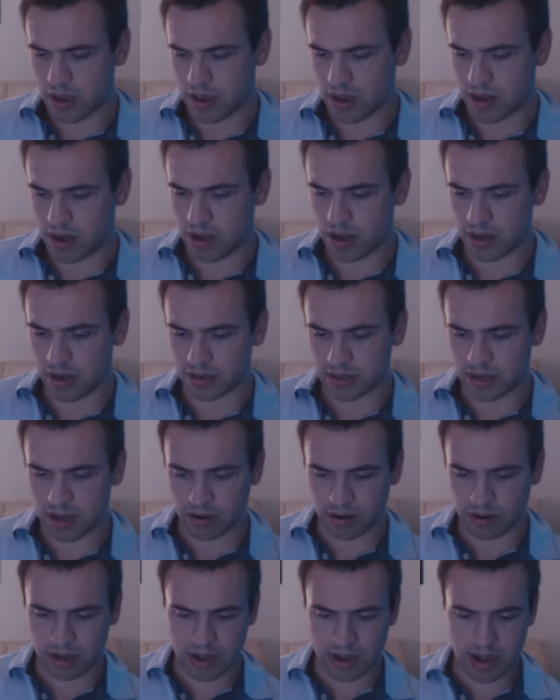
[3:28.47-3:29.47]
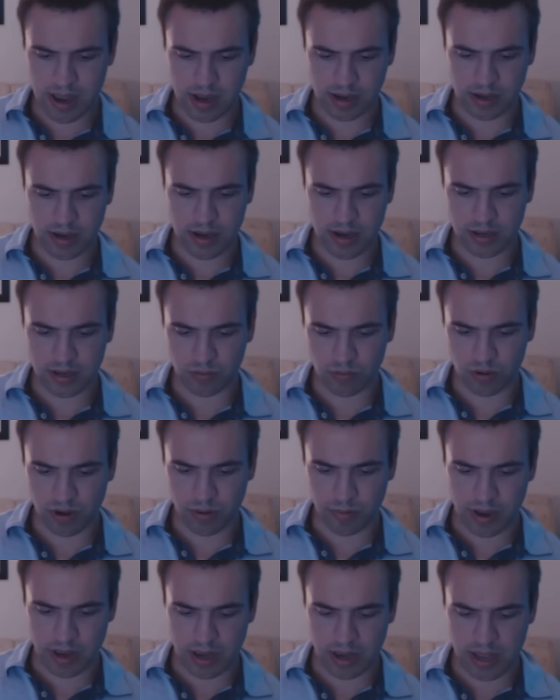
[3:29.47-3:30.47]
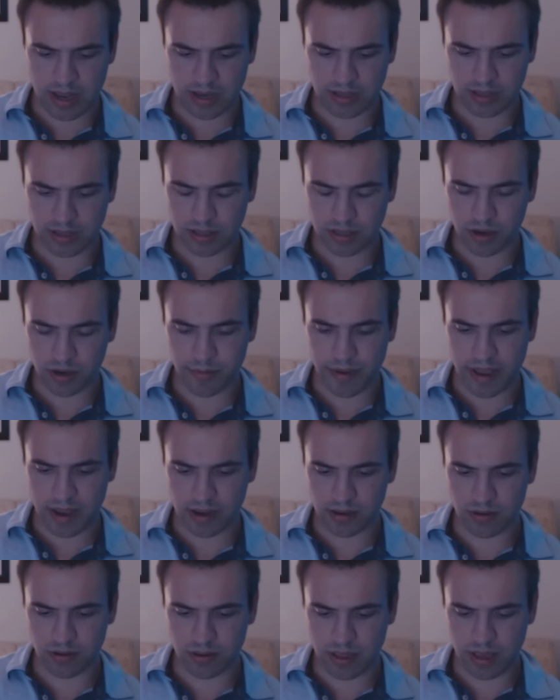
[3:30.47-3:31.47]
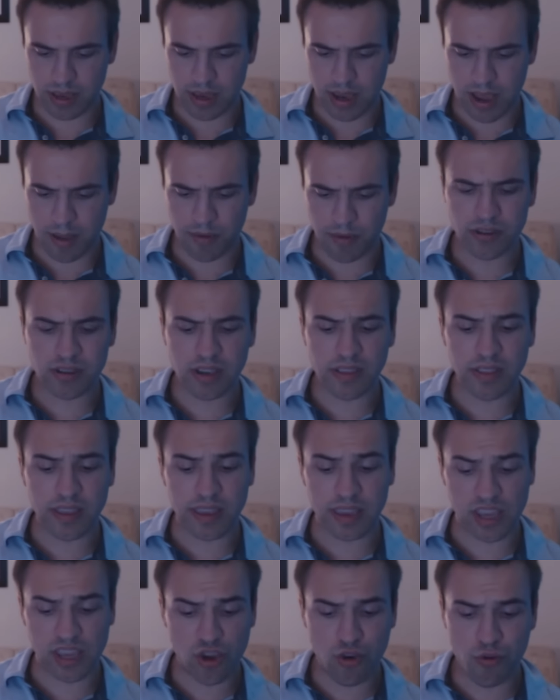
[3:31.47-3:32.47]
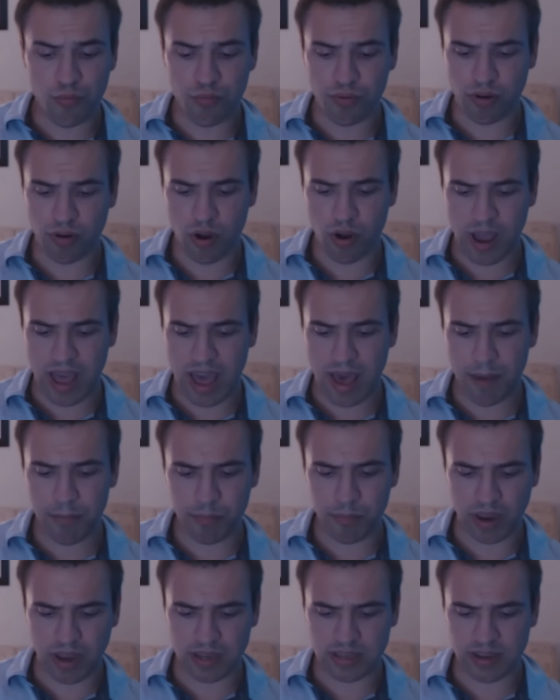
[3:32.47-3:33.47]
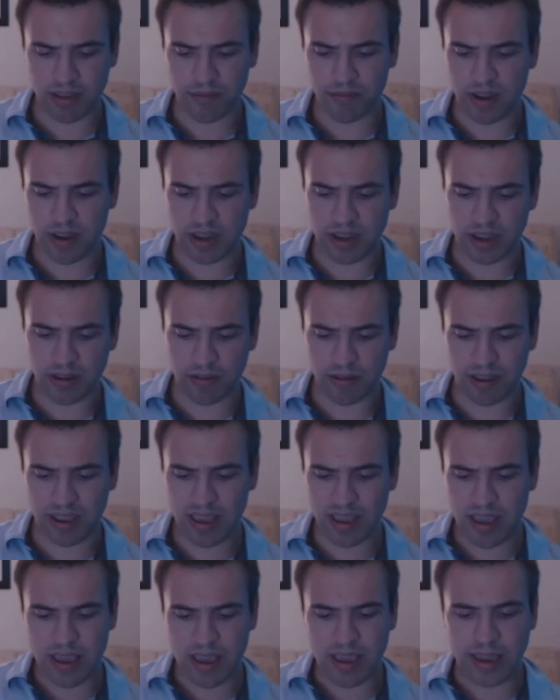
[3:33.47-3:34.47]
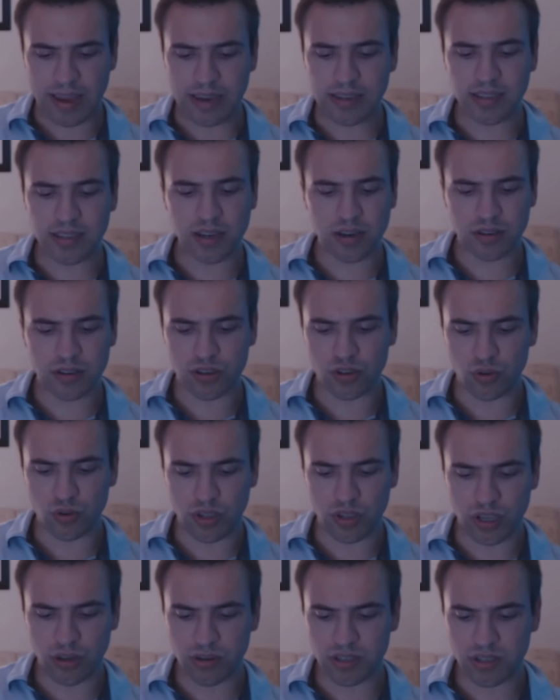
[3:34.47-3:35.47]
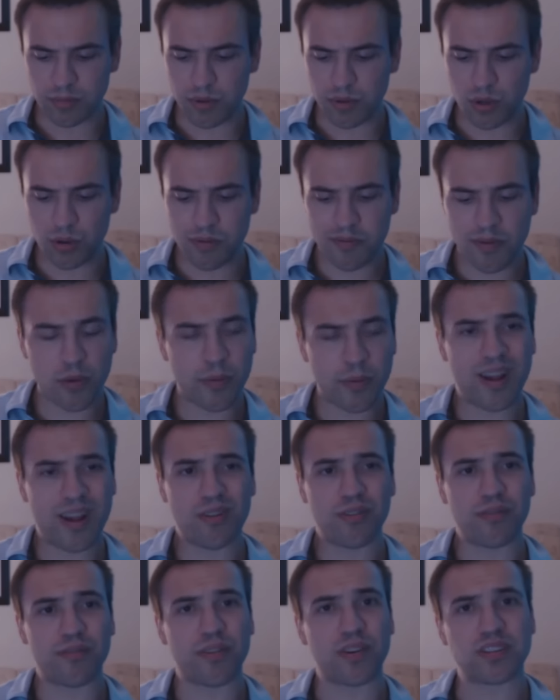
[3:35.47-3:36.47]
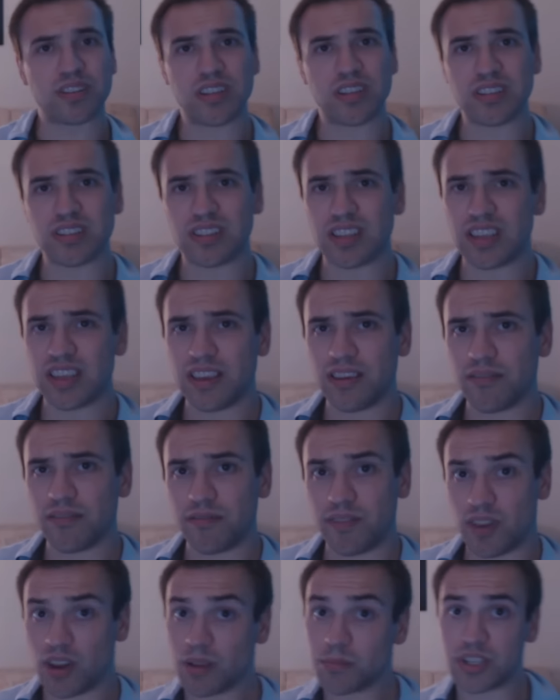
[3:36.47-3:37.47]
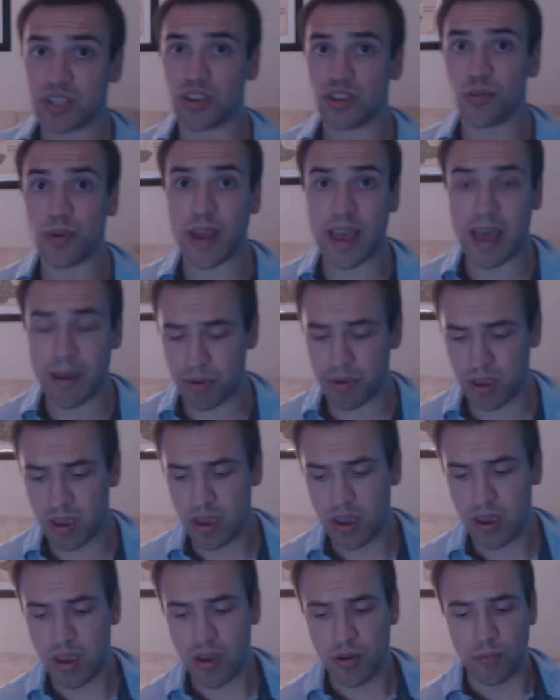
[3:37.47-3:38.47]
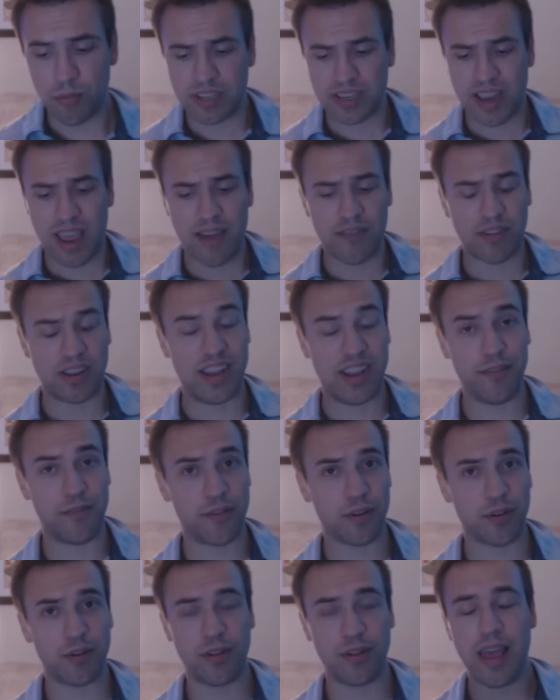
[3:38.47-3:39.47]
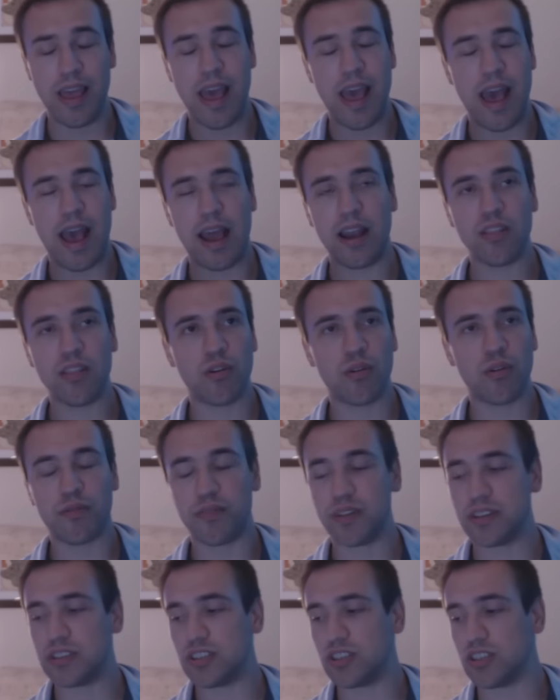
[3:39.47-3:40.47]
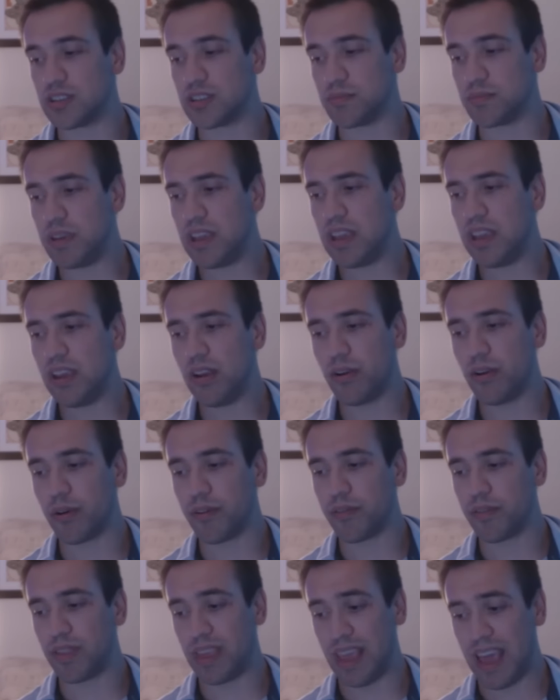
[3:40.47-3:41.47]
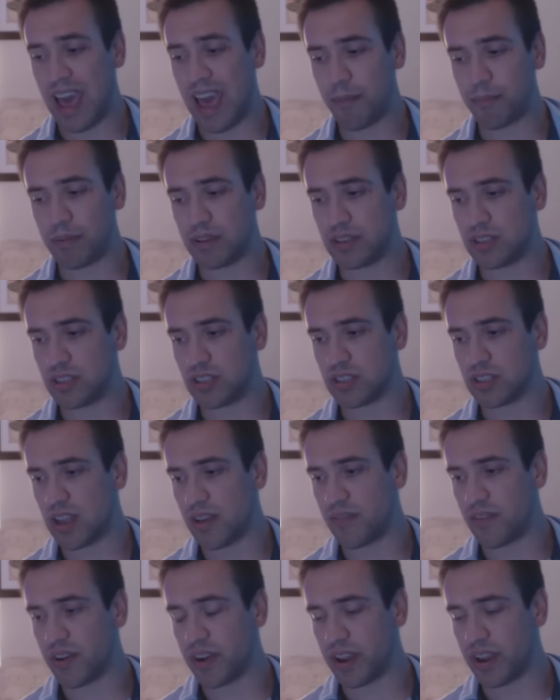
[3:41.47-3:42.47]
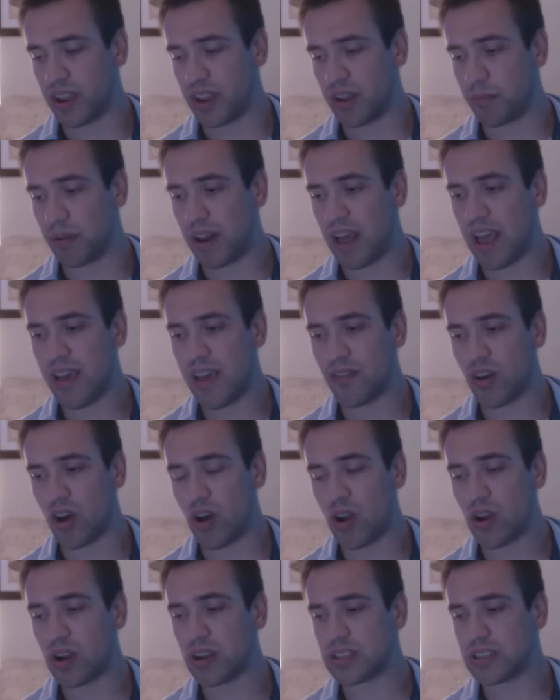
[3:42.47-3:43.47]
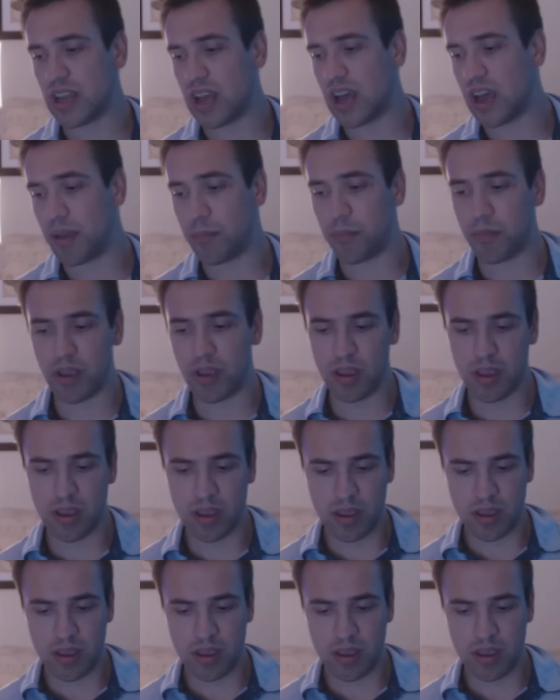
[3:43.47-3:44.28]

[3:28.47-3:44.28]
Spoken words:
And it is now connected as one of my lights. Let's go back to I'm using the Hue Pro app because I find it easier to use and maneuver around versus the Philips Hue app, which I have a difficult, I don't know if it's just me or if the app is just not very good, but I have a hard time